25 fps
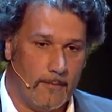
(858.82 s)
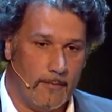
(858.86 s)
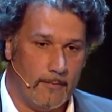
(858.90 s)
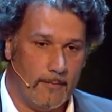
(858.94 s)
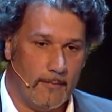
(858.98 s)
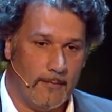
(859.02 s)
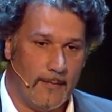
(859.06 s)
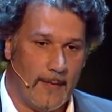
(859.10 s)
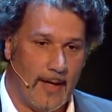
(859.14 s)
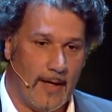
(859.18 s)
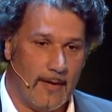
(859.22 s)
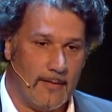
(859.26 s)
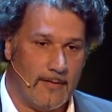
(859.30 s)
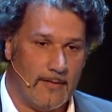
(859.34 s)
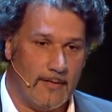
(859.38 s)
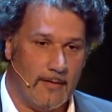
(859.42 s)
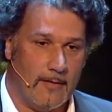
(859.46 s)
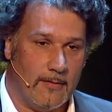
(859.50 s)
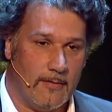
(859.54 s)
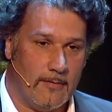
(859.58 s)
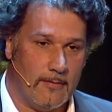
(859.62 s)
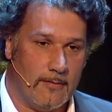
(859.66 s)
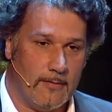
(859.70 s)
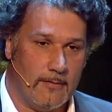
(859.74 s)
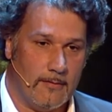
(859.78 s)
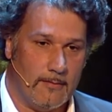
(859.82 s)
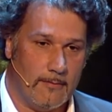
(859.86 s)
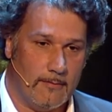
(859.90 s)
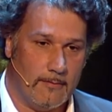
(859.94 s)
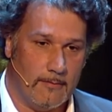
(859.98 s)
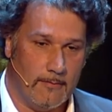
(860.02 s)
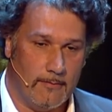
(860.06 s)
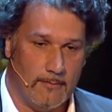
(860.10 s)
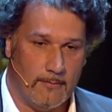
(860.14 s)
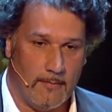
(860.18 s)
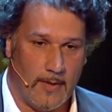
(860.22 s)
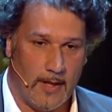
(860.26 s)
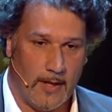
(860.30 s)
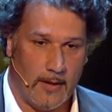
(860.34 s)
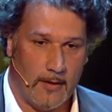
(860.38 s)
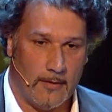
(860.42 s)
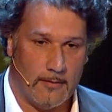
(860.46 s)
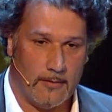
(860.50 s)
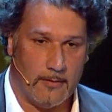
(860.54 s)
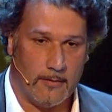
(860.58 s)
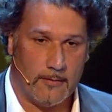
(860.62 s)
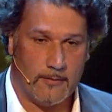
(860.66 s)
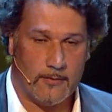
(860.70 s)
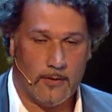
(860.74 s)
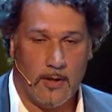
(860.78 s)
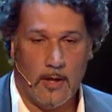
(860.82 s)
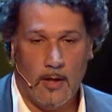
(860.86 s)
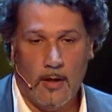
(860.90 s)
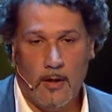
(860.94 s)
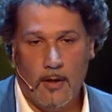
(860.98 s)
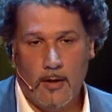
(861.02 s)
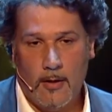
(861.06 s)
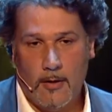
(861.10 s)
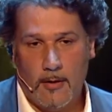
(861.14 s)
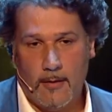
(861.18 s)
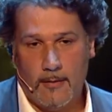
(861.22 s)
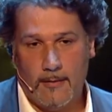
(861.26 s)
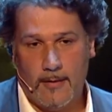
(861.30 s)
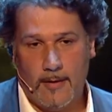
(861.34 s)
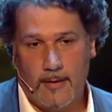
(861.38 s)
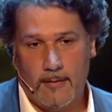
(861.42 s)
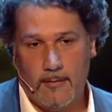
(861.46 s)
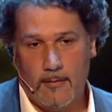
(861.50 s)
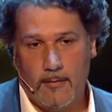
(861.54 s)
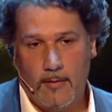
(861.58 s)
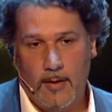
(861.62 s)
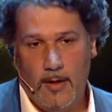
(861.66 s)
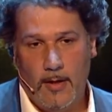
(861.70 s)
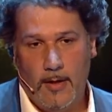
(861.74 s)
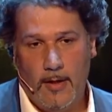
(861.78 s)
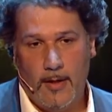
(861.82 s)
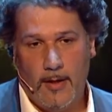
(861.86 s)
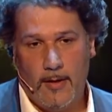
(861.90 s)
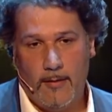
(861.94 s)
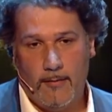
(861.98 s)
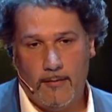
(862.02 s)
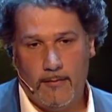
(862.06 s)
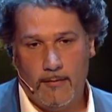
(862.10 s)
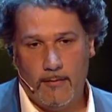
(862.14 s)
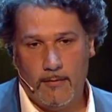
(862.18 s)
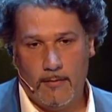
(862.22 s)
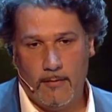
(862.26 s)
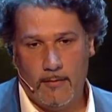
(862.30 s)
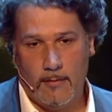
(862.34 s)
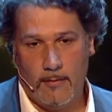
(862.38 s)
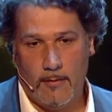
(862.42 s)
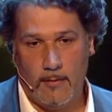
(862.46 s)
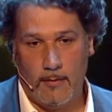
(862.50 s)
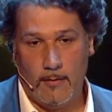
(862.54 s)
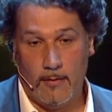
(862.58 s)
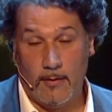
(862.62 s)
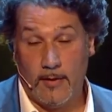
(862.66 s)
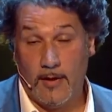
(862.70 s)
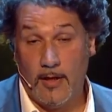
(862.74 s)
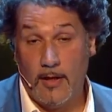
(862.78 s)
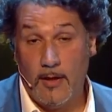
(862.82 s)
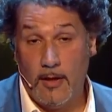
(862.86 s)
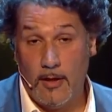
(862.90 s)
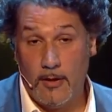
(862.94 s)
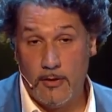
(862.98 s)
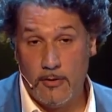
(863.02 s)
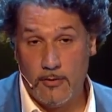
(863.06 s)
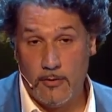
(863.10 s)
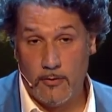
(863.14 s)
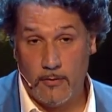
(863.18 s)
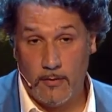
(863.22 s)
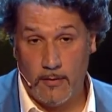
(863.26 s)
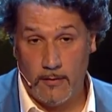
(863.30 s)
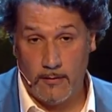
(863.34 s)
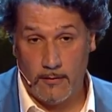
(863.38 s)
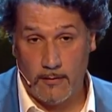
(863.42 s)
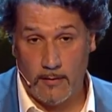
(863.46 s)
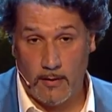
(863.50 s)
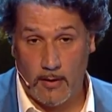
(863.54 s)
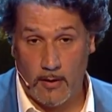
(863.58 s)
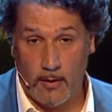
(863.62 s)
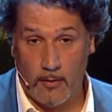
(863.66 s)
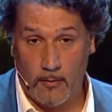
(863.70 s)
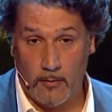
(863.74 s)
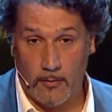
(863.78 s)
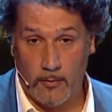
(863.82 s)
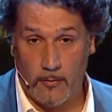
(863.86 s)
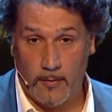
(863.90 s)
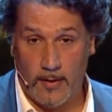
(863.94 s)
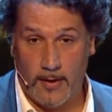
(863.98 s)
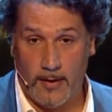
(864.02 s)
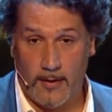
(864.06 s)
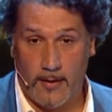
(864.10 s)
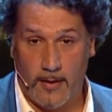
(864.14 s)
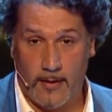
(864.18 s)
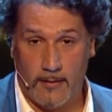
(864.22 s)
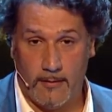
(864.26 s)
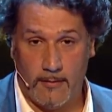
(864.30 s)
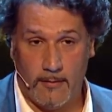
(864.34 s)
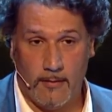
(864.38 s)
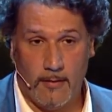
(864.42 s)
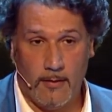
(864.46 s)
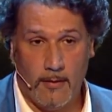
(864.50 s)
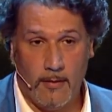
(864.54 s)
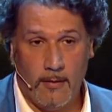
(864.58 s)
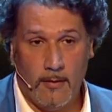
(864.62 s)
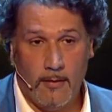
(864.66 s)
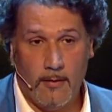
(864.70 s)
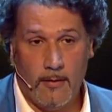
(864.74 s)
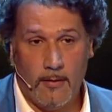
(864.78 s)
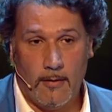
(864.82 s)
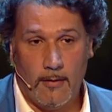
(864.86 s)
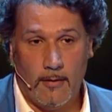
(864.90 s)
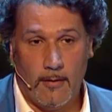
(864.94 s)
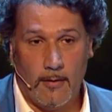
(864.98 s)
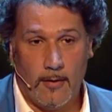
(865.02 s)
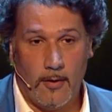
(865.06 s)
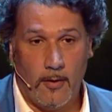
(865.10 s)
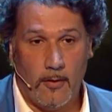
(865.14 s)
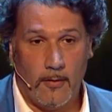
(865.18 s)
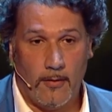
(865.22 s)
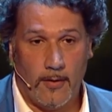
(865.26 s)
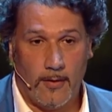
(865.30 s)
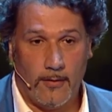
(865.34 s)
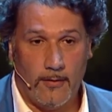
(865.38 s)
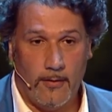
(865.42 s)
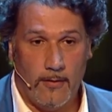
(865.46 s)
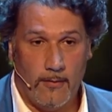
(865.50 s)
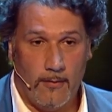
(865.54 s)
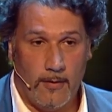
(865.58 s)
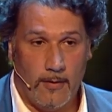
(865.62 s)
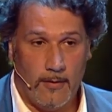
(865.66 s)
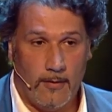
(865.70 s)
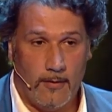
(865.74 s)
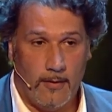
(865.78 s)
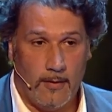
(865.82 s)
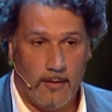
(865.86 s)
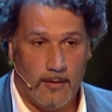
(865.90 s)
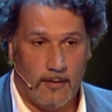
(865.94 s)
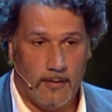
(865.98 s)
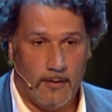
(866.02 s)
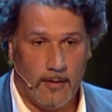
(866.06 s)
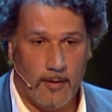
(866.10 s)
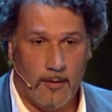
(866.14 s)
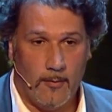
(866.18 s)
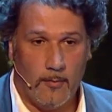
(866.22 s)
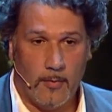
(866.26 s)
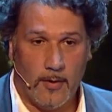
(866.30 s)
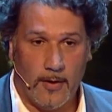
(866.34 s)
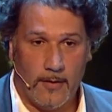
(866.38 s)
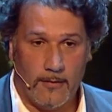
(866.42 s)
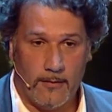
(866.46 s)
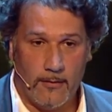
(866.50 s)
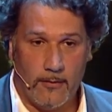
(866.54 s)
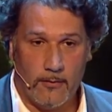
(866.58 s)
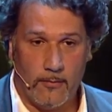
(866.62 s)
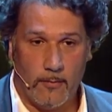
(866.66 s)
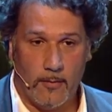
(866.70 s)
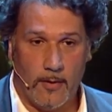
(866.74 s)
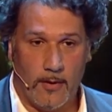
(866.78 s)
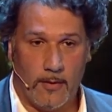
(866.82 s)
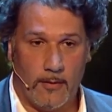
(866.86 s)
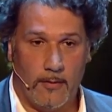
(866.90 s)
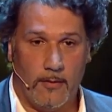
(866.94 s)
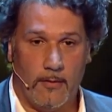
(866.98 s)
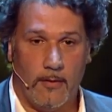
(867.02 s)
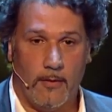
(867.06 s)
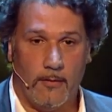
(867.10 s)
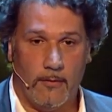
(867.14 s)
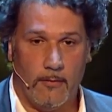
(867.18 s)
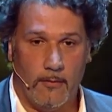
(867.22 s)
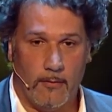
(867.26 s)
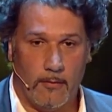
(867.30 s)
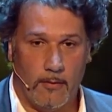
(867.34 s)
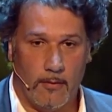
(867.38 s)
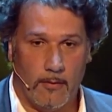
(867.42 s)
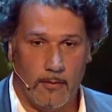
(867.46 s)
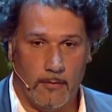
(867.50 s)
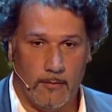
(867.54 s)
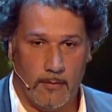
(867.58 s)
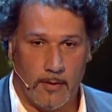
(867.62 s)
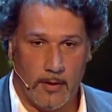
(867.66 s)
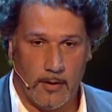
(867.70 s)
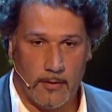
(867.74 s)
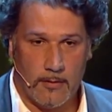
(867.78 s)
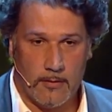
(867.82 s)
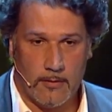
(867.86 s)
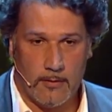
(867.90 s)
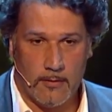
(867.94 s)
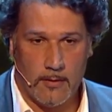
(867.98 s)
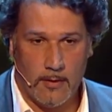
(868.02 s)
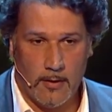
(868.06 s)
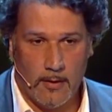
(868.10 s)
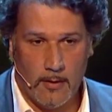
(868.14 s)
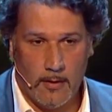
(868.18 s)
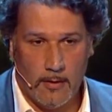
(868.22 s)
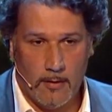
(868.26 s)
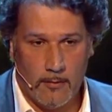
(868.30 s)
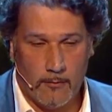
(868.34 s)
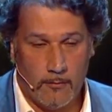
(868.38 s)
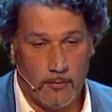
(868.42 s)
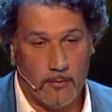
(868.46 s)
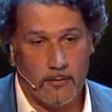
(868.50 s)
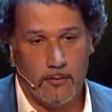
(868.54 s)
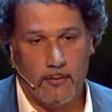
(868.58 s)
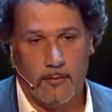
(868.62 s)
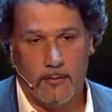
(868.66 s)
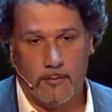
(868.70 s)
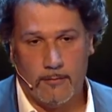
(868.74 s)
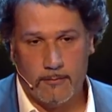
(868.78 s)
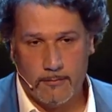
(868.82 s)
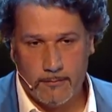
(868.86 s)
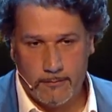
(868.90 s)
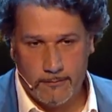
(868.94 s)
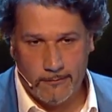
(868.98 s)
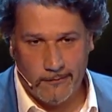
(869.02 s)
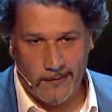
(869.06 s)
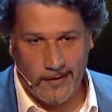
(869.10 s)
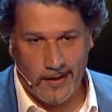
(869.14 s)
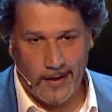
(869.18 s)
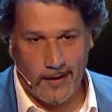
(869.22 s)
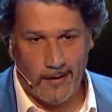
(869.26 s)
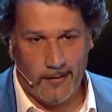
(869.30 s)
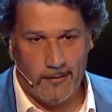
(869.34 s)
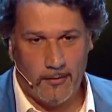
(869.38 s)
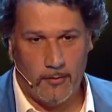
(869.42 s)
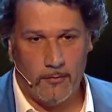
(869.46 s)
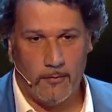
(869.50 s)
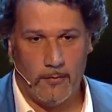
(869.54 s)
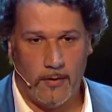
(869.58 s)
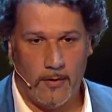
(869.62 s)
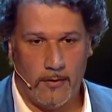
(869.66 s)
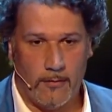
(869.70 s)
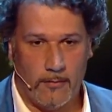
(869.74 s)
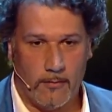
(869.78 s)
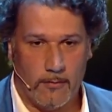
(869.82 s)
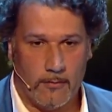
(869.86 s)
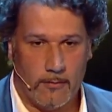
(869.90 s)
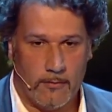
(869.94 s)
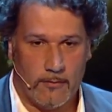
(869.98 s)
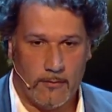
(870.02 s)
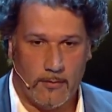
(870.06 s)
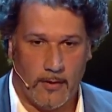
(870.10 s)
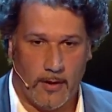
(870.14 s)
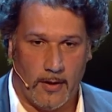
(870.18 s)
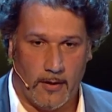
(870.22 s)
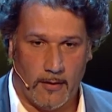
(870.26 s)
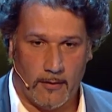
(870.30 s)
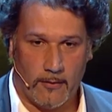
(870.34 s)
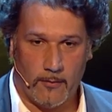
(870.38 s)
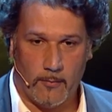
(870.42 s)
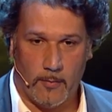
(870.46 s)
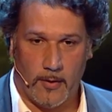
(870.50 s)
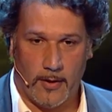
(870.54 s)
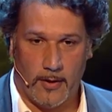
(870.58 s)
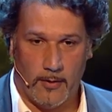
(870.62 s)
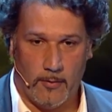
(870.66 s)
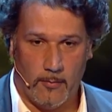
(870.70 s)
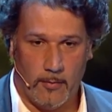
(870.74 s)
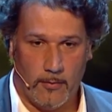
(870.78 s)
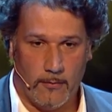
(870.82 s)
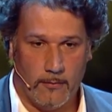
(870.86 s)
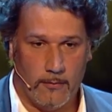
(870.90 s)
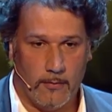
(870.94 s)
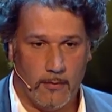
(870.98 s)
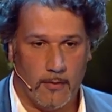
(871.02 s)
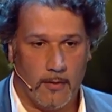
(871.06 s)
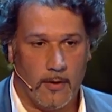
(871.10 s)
assets, managers, that really have the key issue is how do I get connectivity in places where there is no coverage for the variety of reasons I explained before.